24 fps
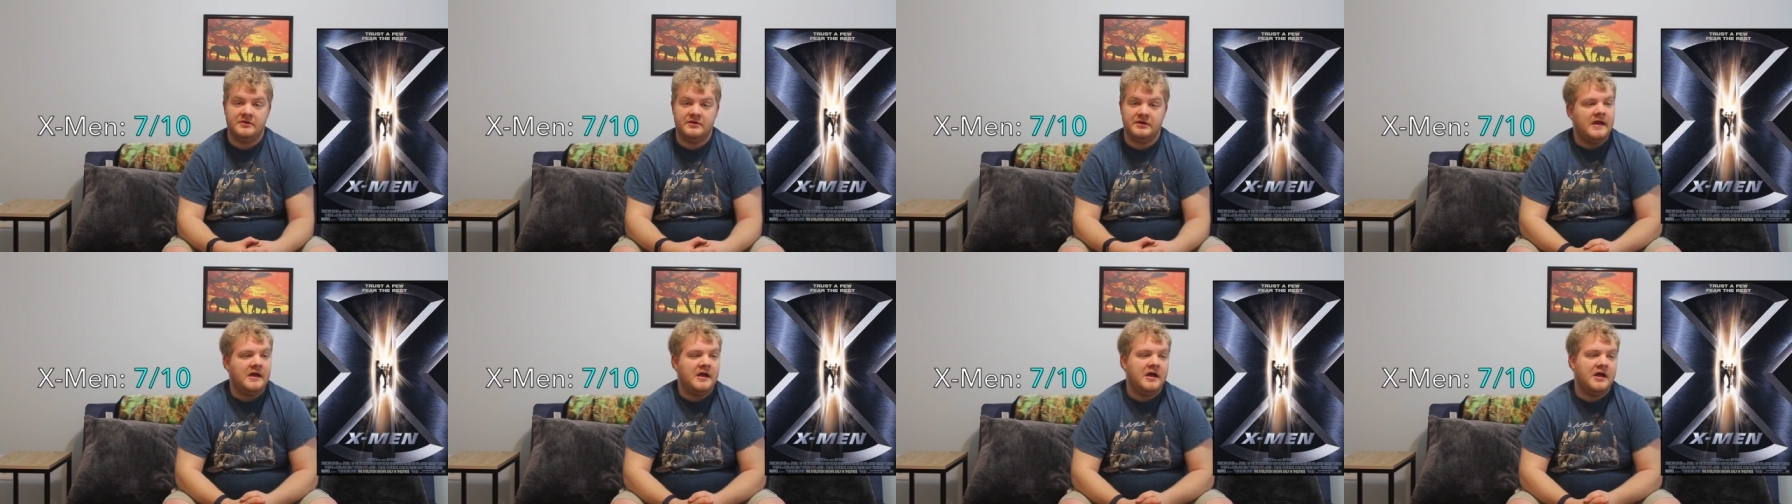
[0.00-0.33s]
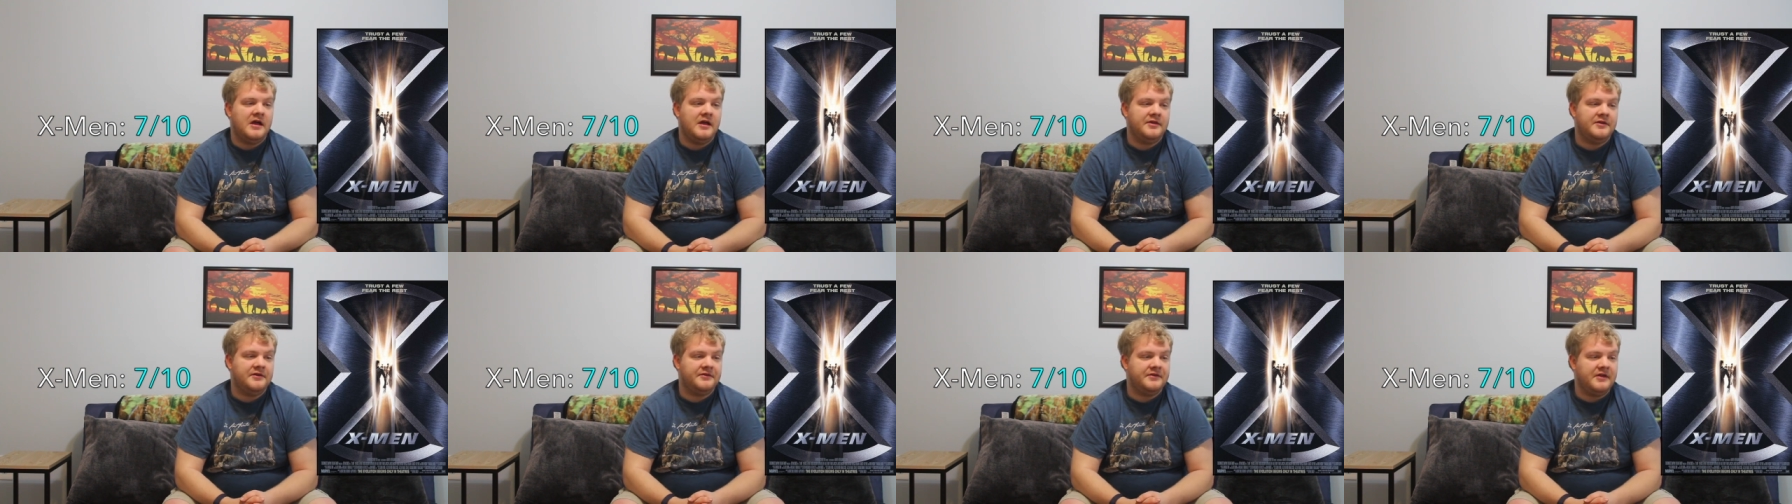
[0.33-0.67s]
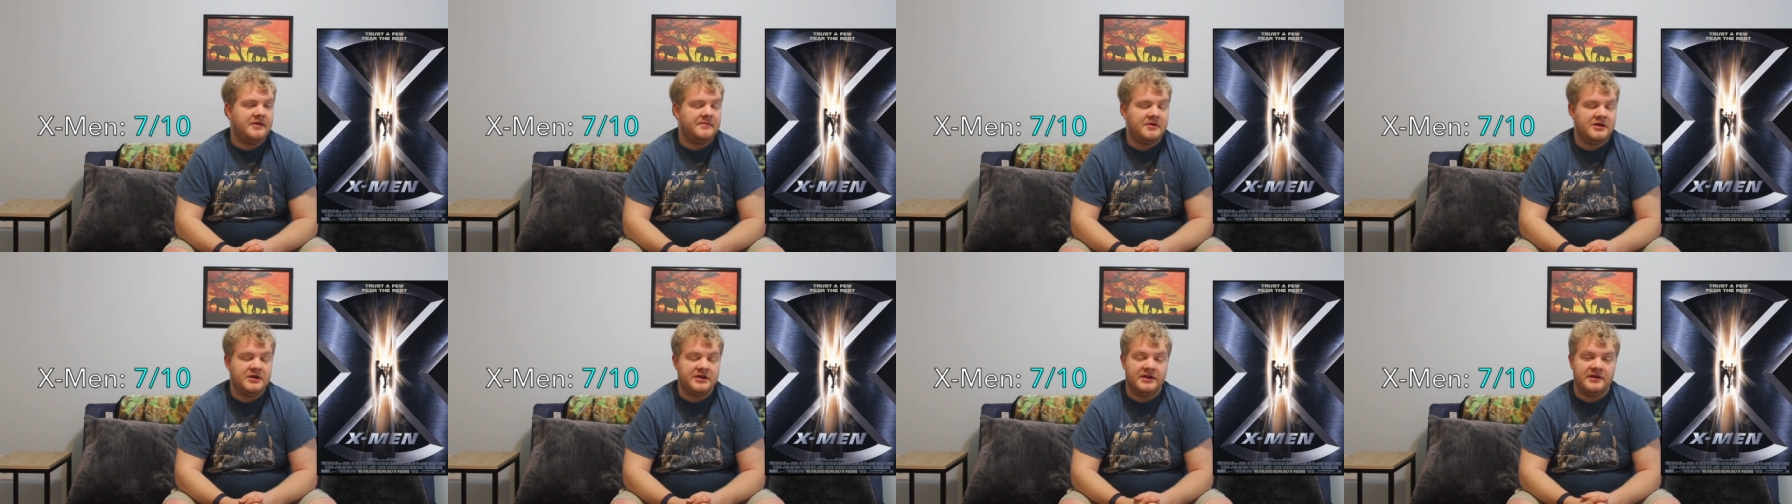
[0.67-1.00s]
There's
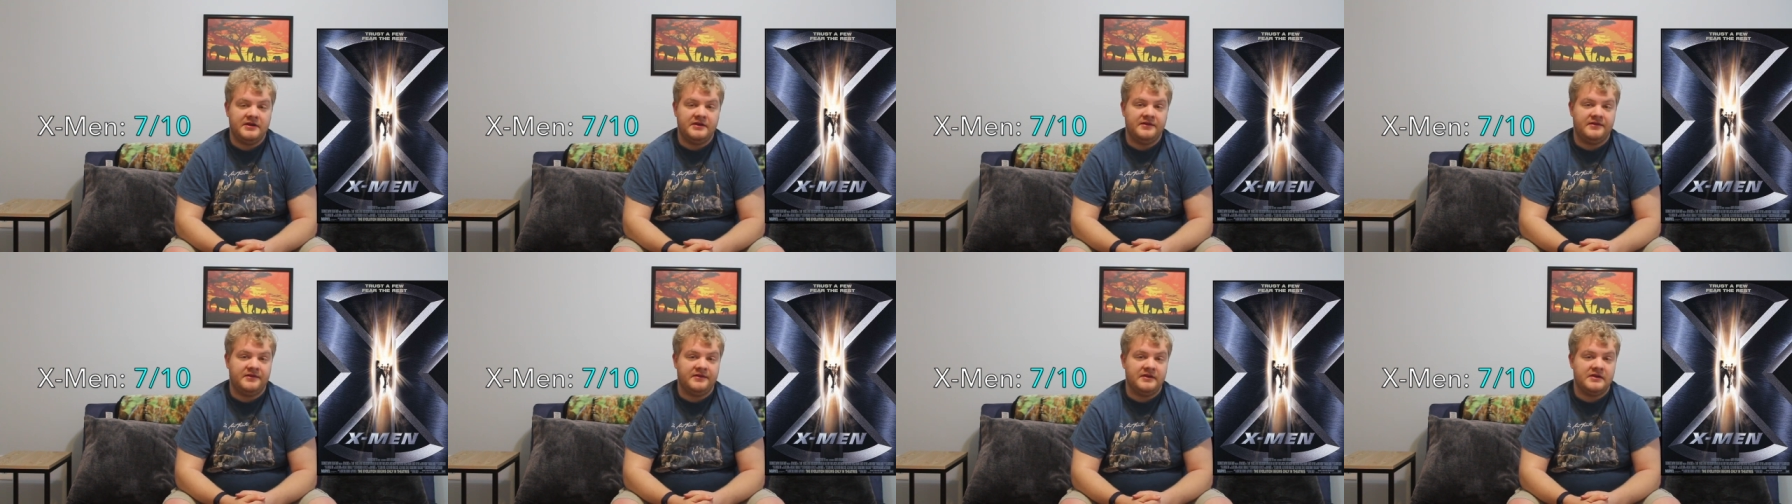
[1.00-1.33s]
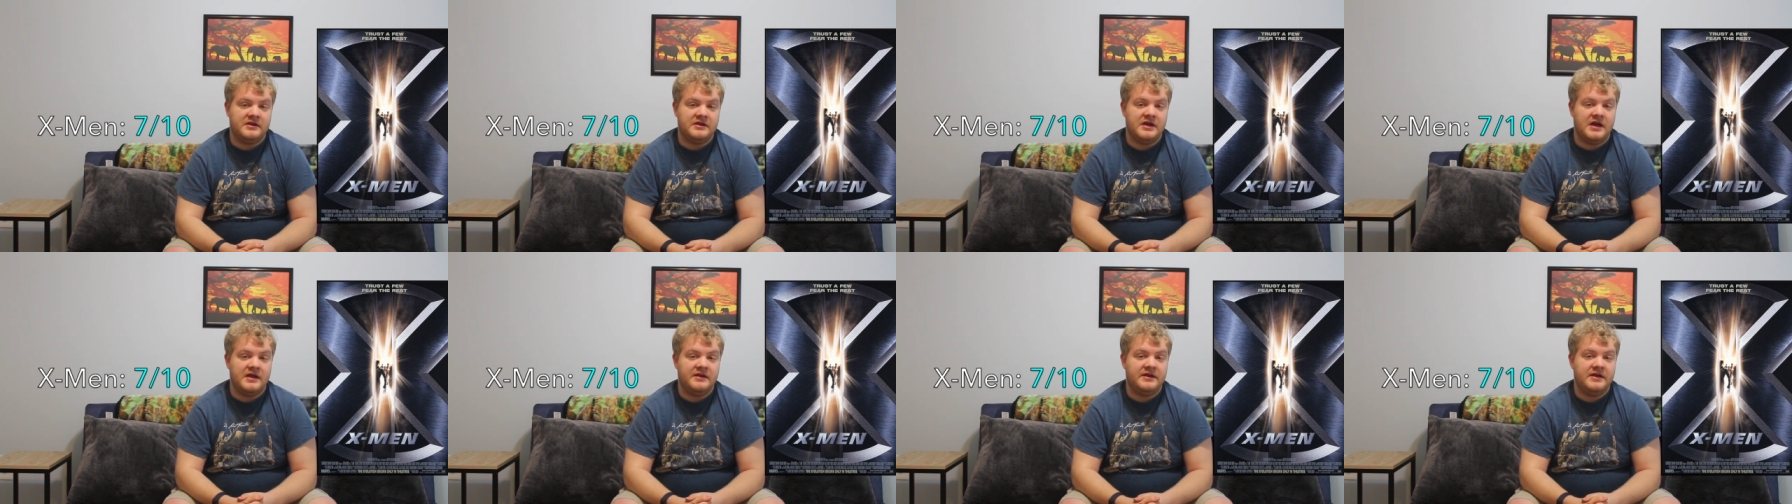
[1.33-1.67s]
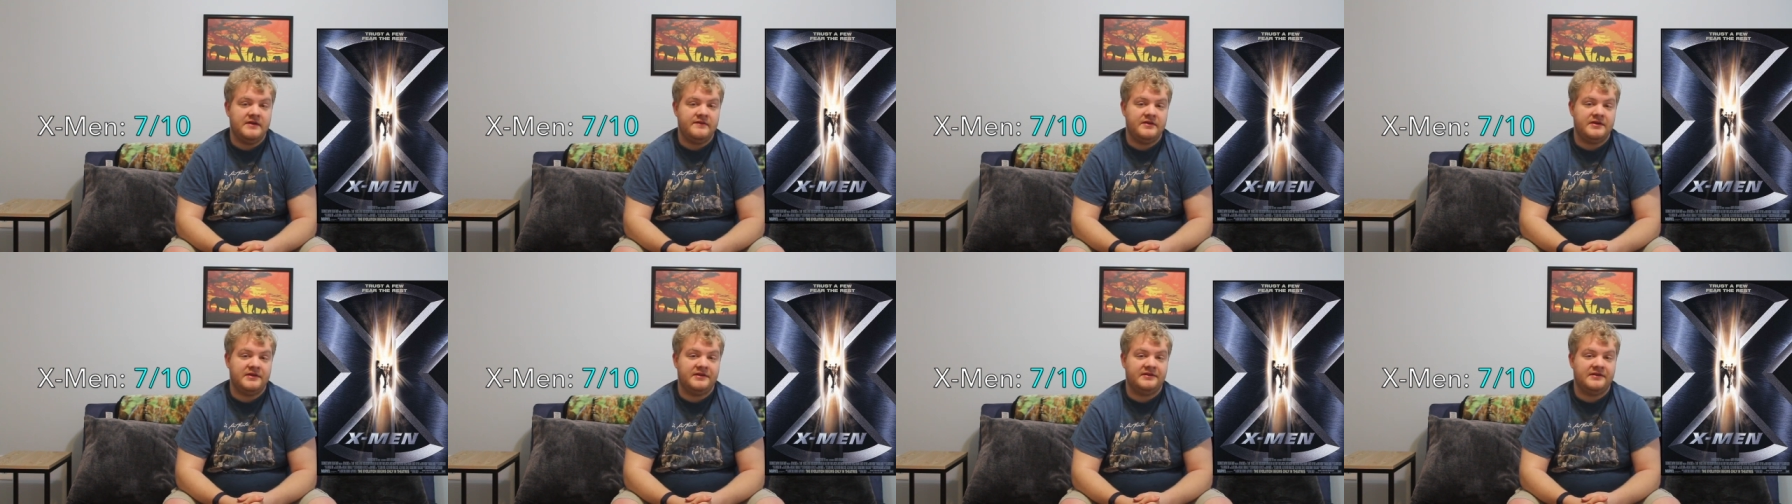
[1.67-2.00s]
not much I can say. I
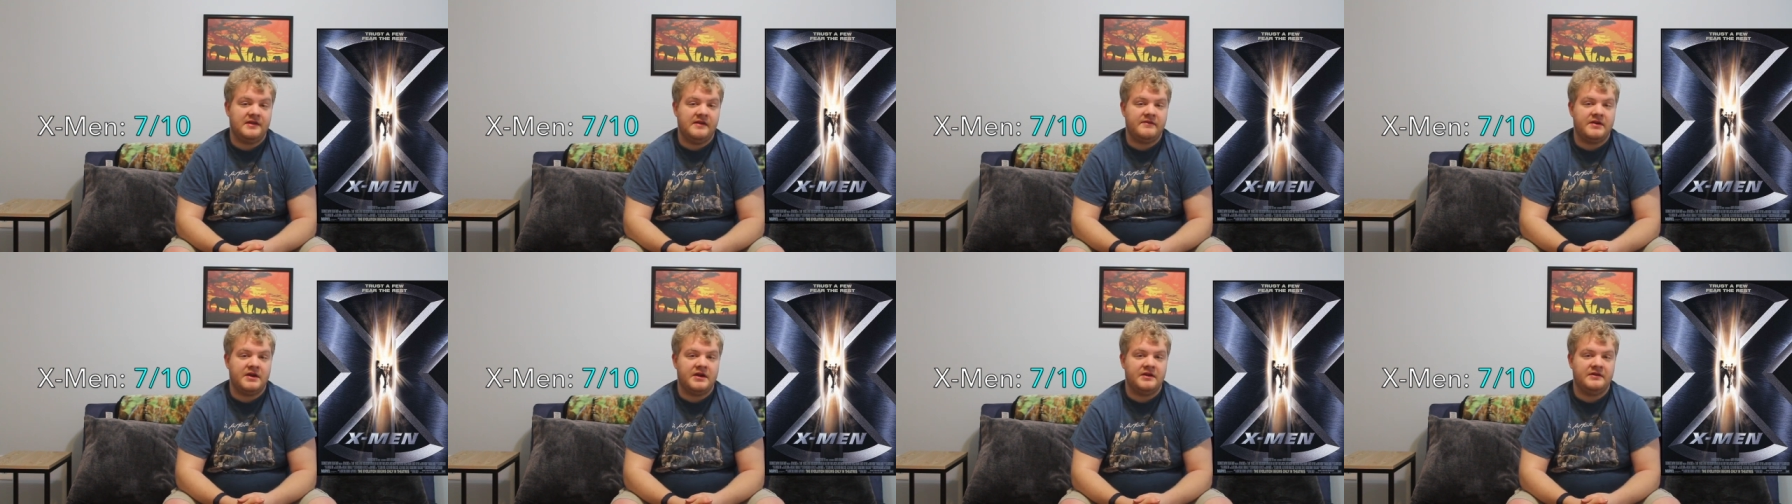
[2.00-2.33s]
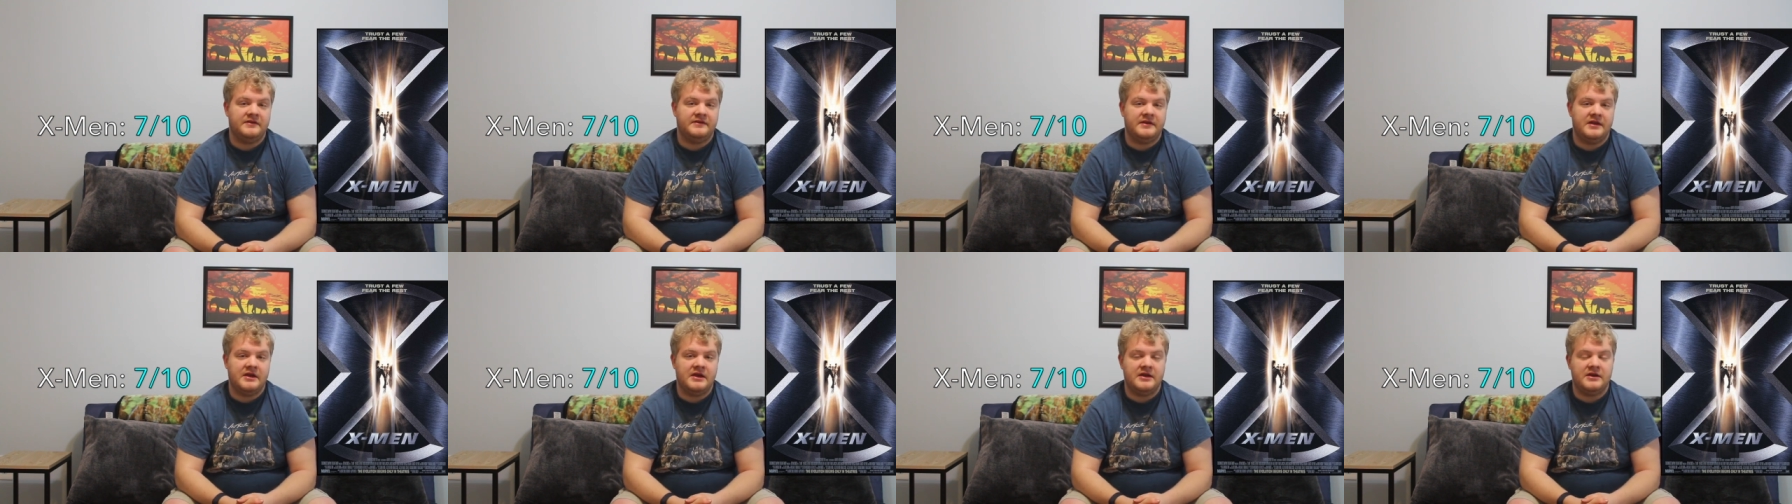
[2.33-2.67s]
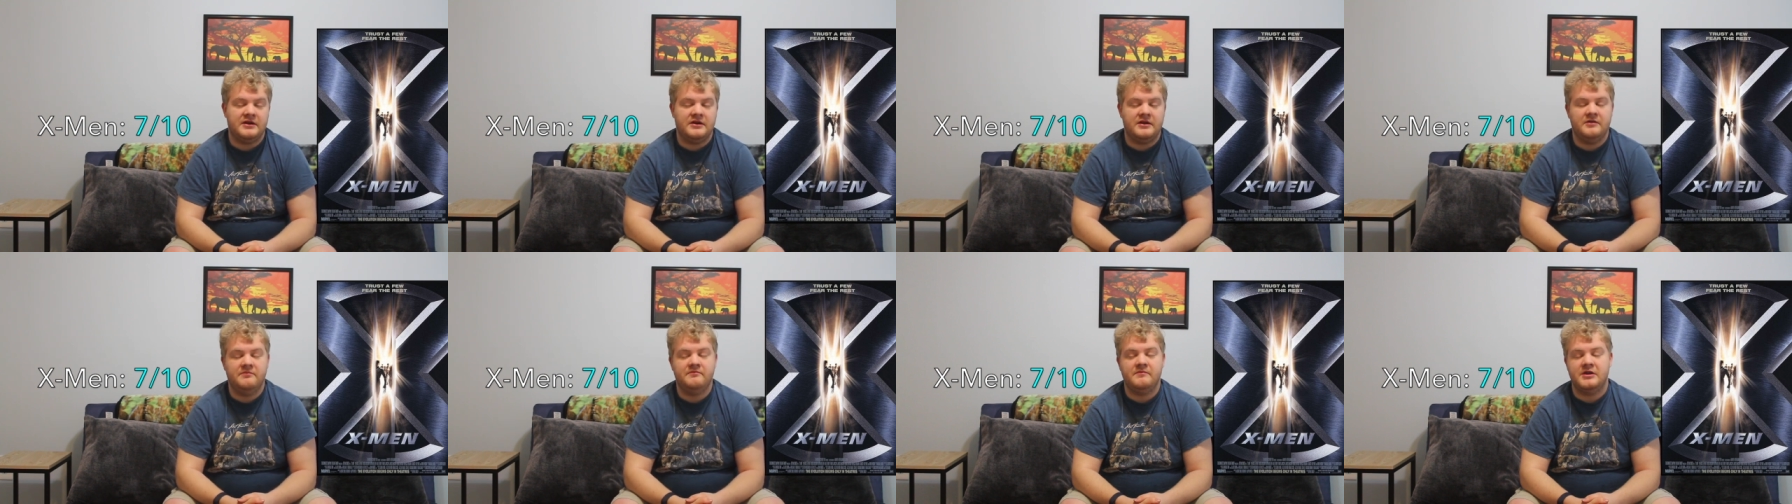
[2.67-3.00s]
give it a 7 out of
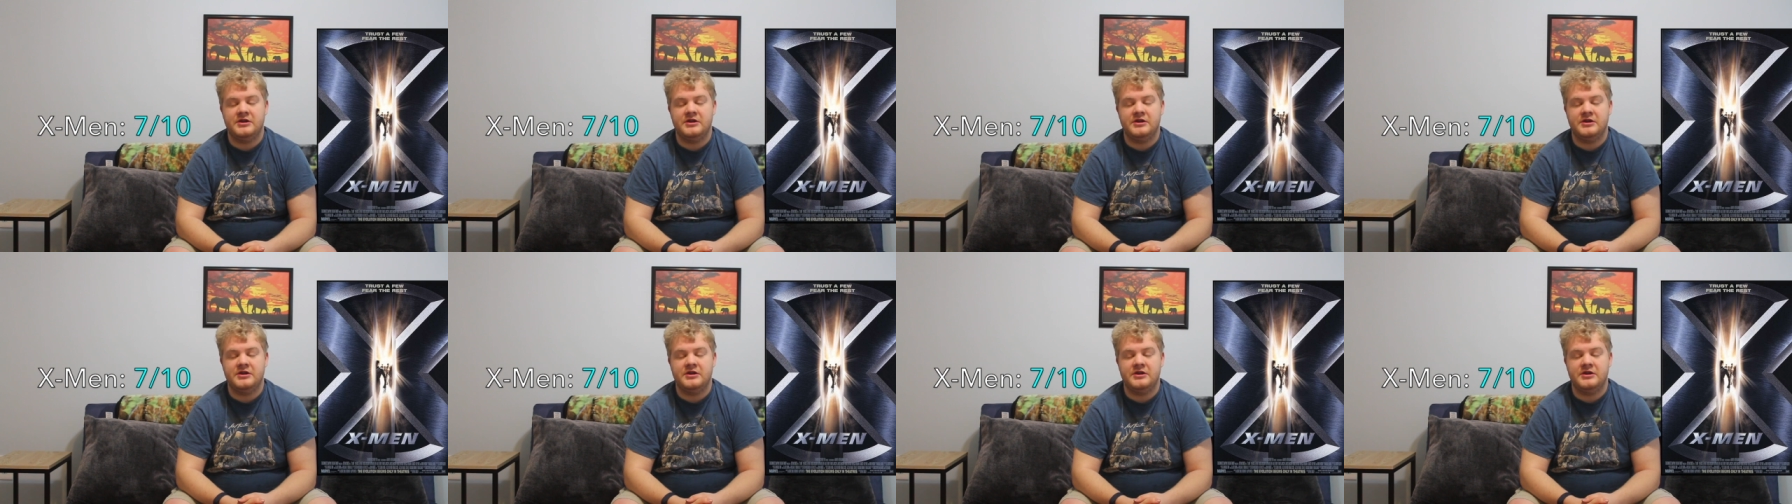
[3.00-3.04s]
10,